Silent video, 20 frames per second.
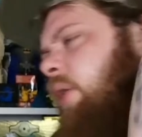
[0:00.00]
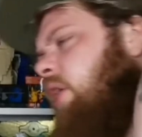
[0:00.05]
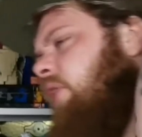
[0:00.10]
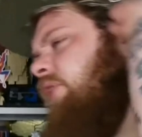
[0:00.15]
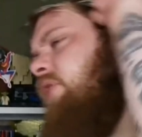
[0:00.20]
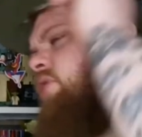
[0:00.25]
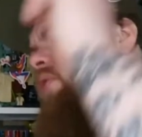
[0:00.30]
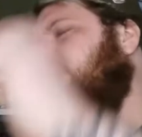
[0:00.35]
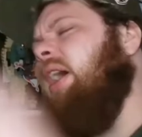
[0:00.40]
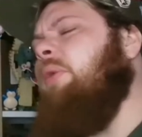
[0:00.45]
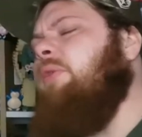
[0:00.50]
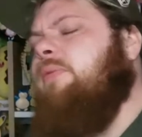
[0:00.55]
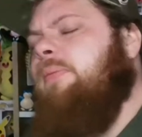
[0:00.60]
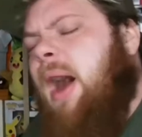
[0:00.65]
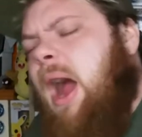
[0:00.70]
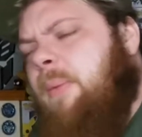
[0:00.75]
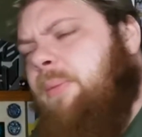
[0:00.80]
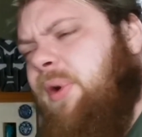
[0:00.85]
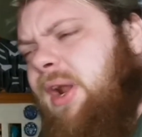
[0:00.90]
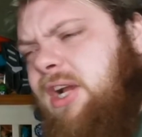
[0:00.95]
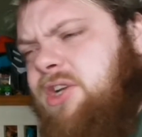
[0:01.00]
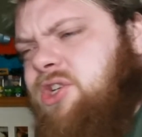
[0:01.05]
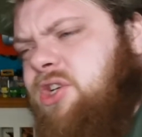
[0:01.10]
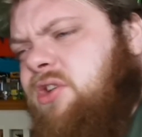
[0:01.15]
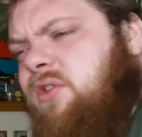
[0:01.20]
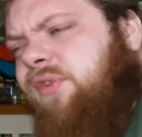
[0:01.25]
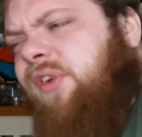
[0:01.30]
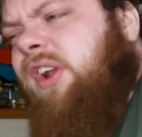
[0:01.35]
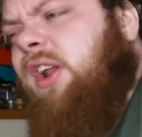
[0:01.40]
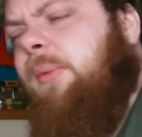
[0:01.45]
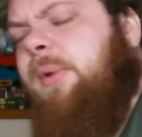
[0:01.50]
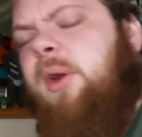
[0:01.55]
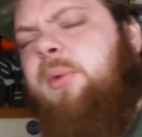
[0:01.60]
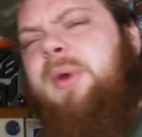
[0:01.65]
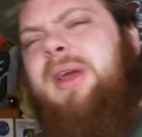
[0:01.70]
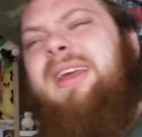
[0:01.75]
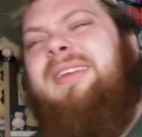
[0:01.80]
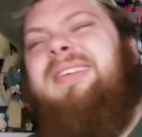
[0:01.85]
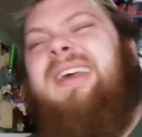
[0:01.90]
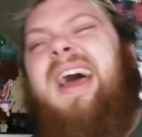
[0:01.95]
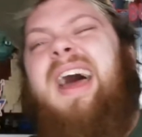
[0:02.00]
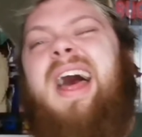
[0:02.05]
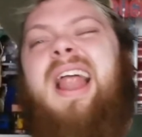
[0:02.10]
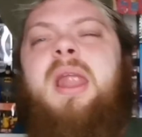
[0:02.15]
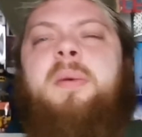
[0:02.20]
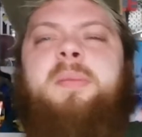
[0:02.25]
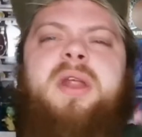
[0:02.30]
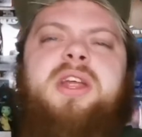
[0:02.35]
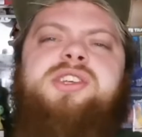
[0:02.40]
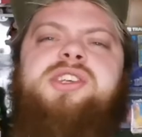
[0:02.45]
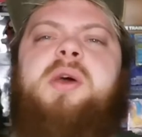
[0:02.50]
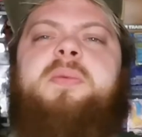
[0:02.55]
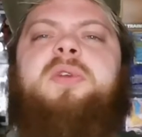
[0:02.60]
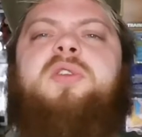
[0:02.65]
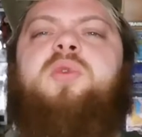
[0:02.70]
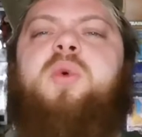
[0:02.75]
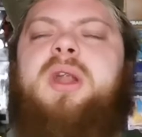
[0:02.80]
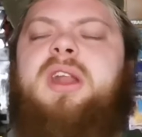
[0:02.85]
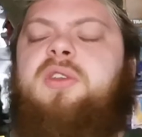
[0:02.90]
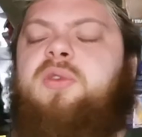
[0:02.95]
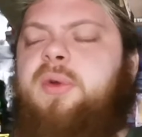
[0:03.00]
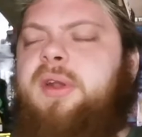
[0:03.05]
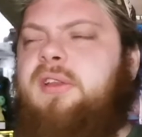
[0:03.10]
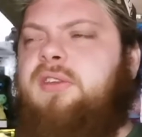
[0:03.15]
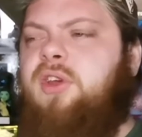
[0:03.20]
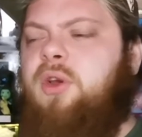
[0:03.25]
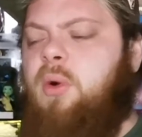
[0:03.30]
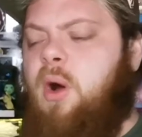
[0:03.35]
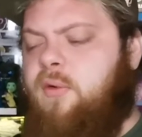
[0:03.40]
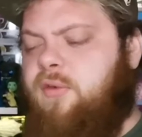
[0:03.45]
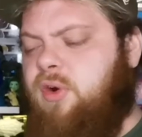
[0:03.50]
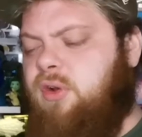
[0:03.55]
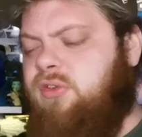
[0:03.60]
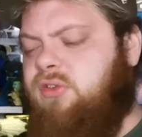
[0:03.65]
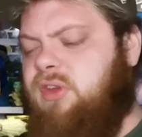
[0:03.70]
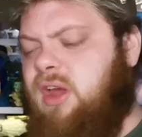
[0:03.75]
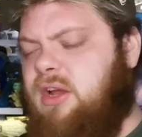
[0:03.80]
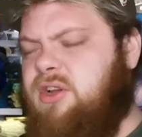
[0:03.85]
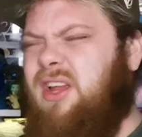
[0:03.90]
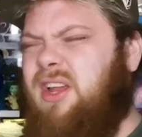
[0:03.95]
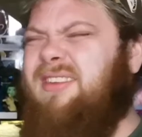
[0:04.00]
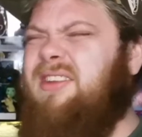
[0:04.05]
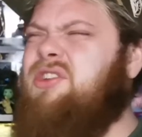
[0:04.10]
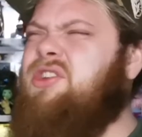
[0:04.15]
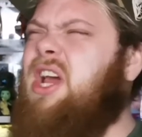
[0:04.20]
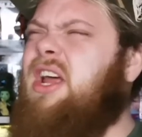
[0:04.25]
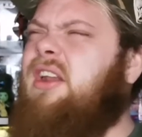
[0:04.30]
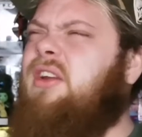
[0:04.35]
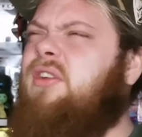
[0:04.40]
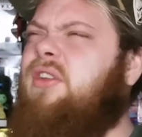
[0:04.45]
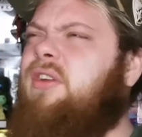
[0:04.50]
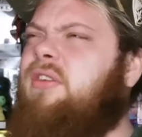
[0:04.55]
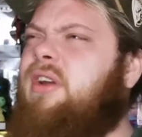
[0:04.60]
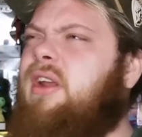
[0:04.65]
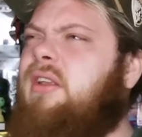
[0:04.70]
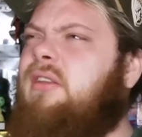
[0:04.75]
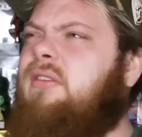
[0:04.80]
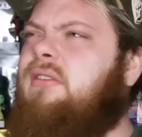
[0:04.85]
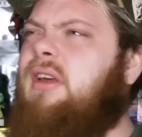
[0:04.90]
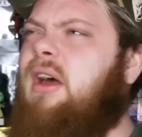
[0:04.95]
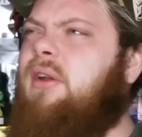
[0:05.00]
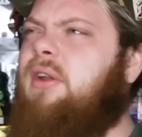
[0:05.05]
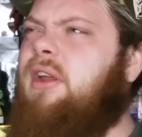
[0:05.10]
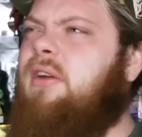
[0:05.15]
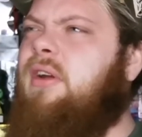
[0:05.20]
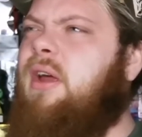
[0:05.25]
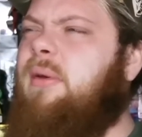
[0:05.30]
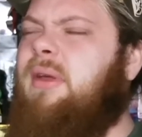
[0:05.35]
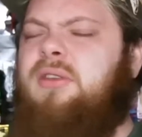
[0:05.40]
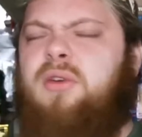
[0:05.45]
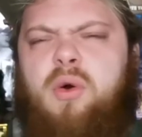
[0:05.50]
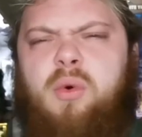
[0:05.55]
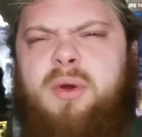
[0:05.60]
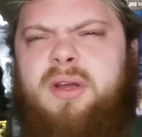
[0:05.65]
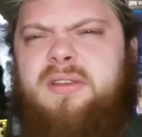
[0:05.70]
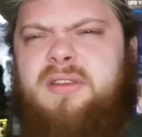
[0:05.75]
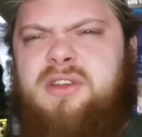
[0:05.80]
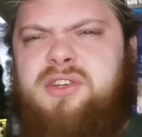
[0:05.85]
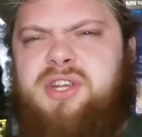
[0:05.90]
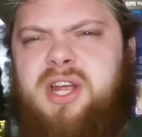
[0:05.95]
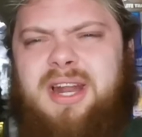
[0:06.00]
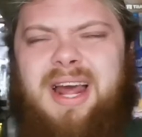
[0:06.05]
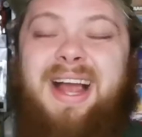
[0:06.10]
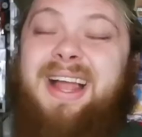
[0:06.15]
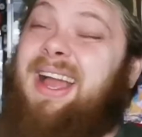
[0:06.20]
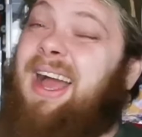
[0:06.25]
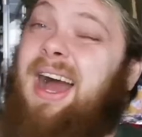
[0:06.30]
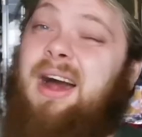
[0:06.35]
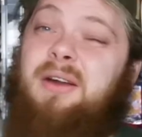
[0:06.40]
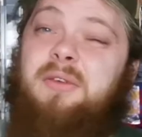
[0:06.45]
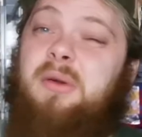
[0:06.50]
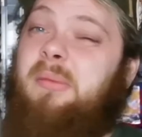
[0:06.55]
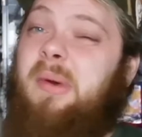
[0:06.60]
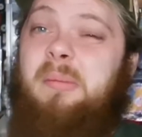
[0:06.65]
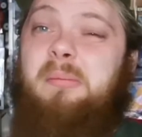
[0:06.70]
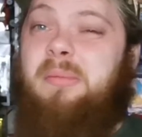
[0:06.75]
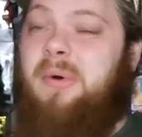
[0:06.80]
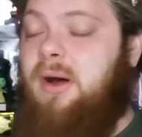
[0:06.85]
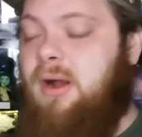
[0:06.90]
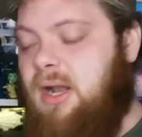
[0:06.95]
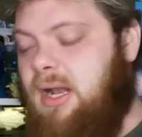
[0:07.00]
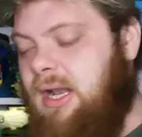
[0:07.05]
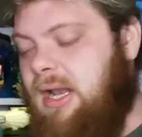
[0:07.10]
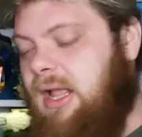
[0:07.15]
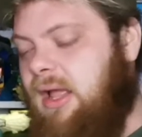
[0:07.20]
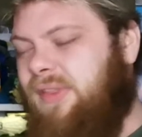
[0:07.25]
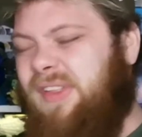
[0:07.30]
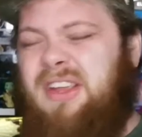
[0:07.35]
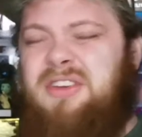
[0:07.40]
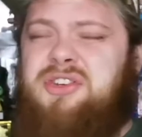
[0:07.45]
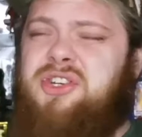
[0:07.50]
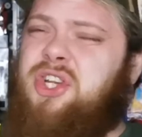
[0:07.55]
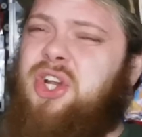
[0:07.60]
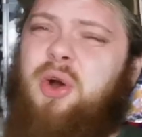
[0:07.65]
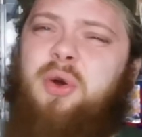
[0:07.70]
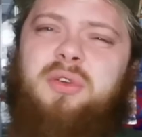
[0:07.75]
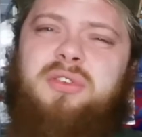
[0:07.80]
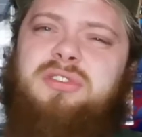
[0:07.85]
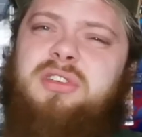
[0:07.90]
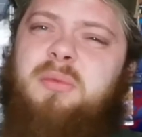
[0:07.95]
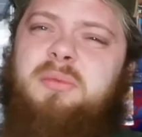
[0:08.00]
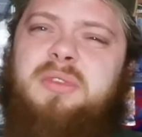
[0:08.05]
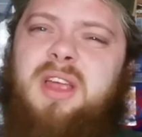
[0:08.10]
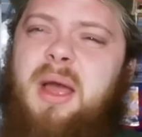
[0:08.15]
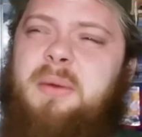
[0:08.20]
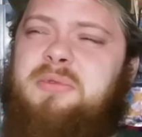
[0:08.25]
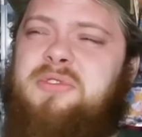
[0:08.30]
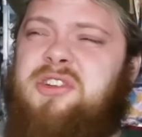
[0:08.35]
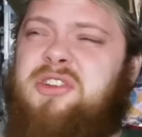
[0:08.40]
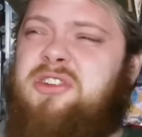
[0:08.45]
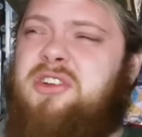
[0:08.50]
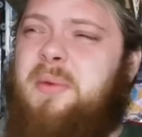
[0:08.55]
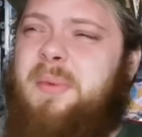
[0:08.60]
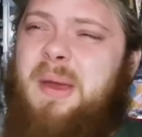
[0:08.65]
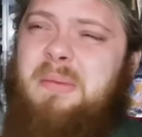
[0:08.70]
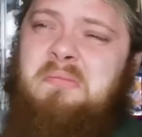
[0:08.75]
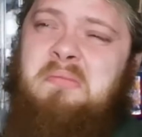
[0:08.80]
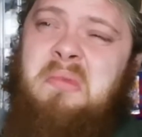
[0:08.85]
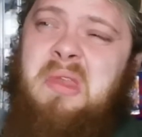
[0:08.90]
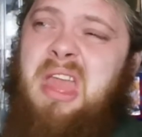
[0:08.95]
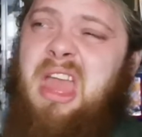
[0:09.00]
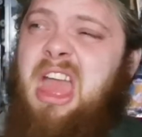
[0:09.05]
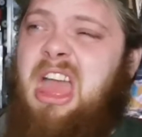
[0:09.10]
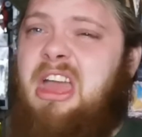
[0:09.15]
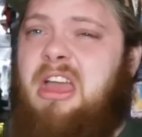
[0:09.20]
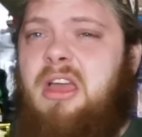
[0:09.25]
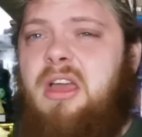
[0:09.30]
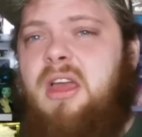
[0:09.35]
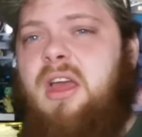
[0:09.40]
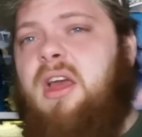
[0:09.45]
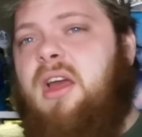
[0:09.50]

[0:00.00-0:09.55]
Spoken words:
That was my predictions for WWE's Elimination Chamber 2022 over in Saudi. Is it Jeddah they're in? Saudi Arabia? It's always in Jeddah. I can't remember. These shows sometimes just a bit meh.